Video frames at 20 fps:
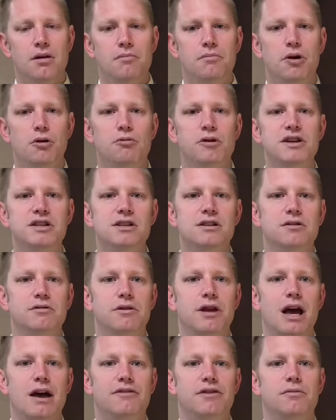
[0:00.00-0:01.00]
But recently
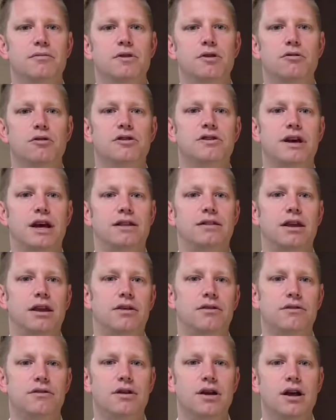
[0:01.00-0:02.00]
we have some newer
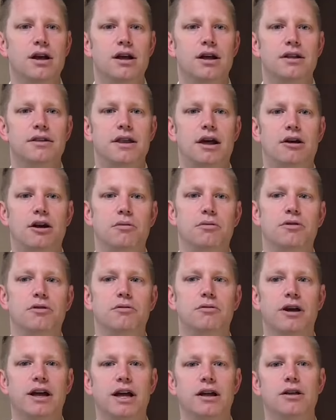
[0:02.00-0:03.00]
techniques that are able
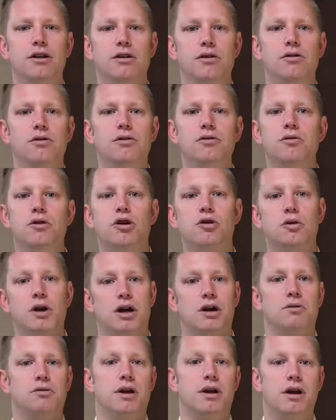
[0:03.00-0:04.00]
to get you to a
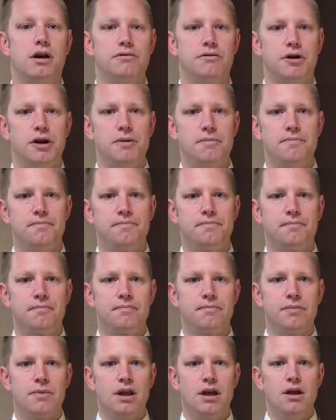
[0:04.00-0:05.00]
quicker recovery.
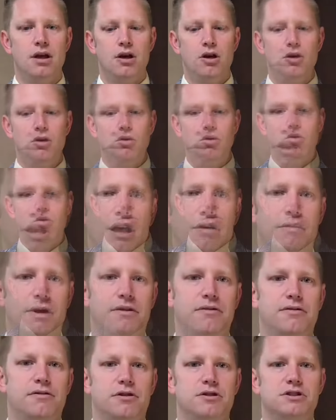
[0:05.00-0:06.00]
Kind of
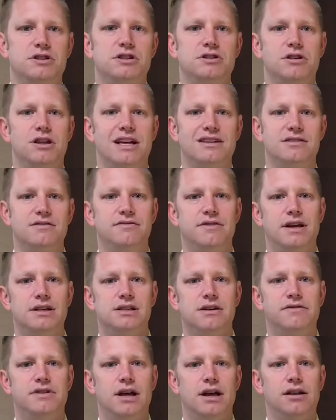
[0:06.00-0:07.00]
my first less
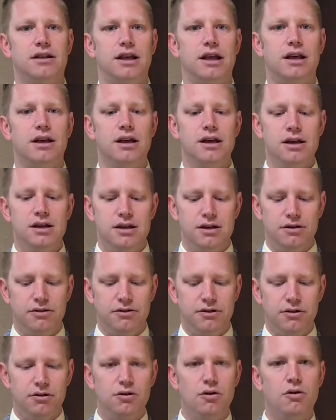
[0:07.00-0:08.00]
invasive technique is
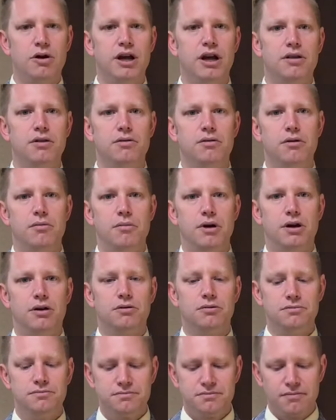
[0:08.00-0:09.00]
still going into the middle